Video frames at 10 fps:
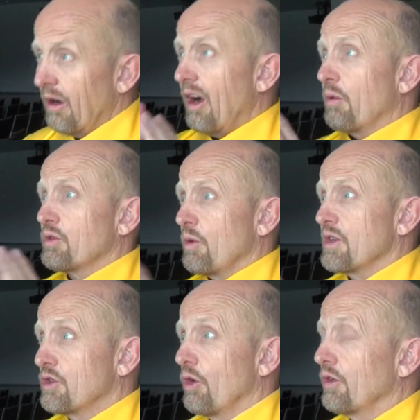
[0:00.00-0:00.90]
I was
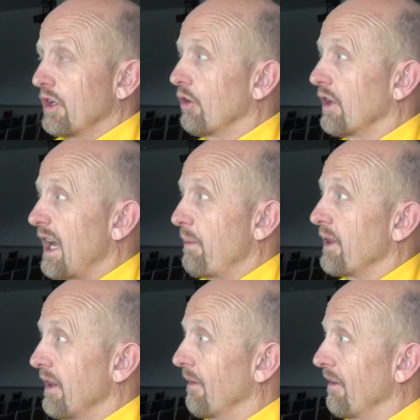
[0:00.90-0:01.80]
always daunted looking up
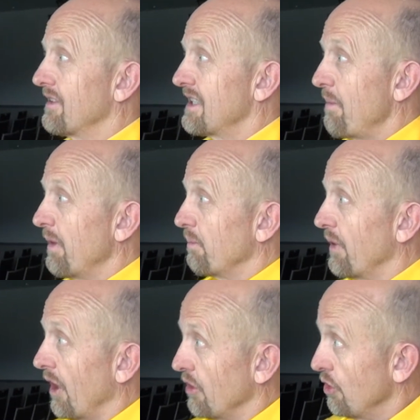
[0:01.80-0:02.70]
at the summit,
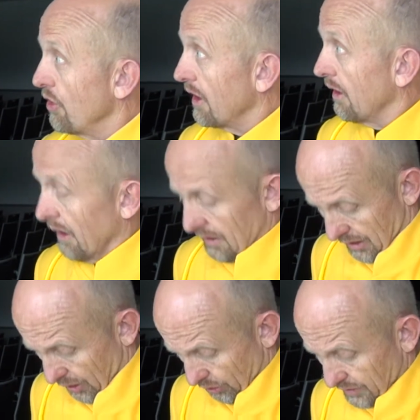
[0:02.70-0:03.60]
but I knew that
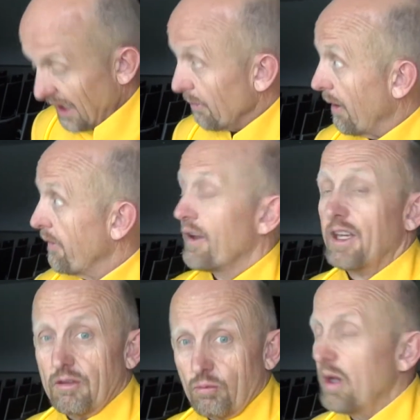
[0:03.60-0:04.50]
I looked down at my
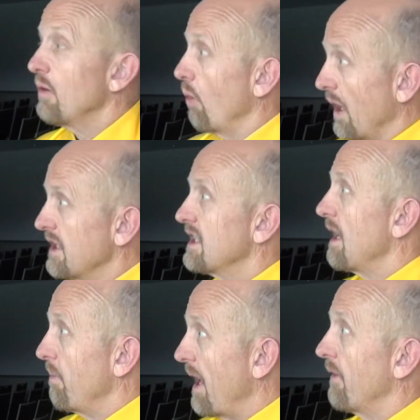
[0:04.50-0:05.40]
feet and went one
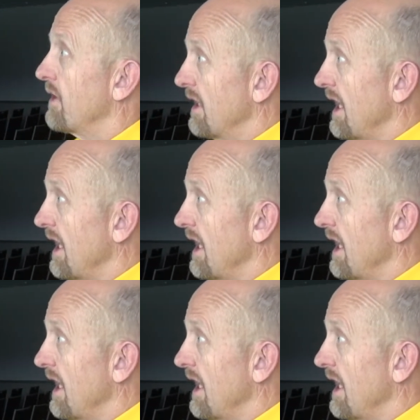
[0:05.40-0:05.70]
step after